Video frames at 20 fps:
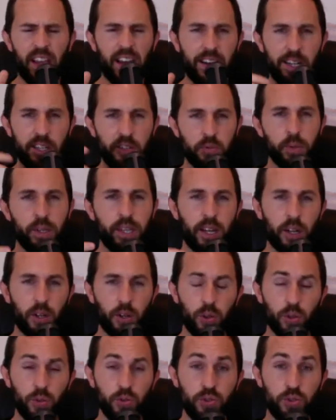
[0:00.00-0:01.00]
as we got
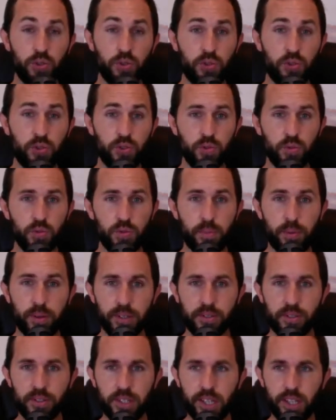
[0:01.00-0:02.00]
closer to the
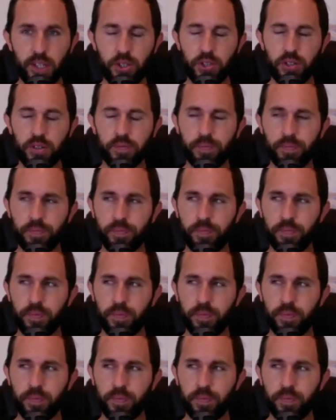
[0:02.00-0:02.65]
presentation,